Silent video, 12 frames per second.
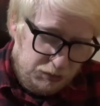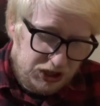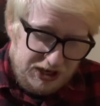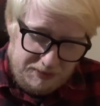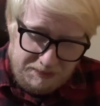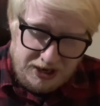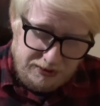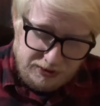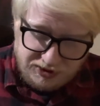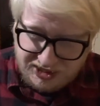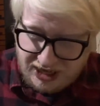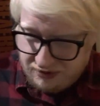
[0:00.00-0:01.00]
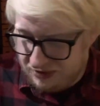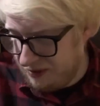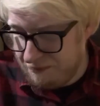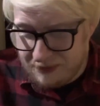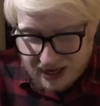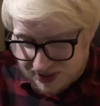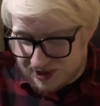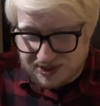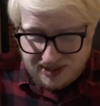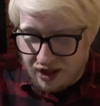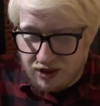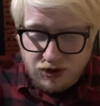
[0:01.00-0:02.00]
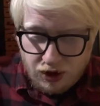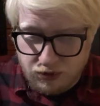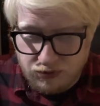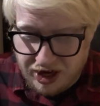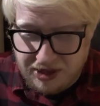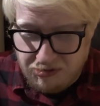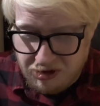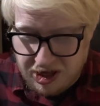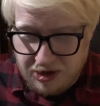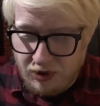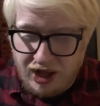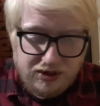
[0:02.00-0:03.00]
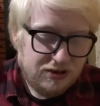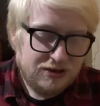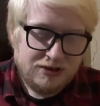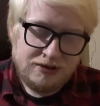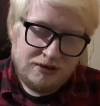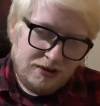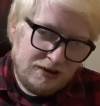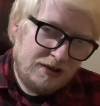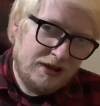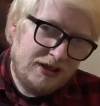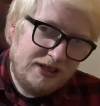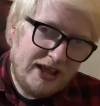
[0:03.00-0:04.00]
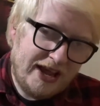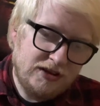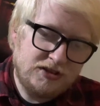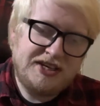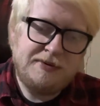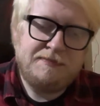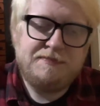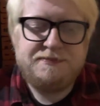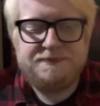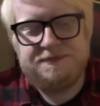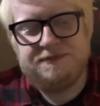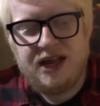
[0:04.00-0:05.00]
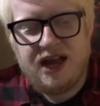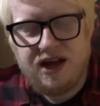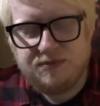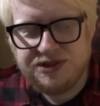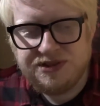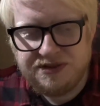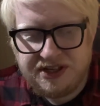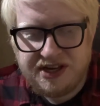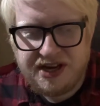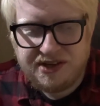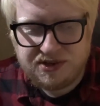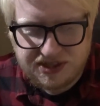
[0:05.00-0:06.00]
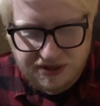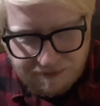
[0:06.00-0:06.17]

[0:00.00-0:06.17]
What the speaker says: want an Imperial Stout that masks the alcohol really, really well, nailed it. Absolutely nailed it.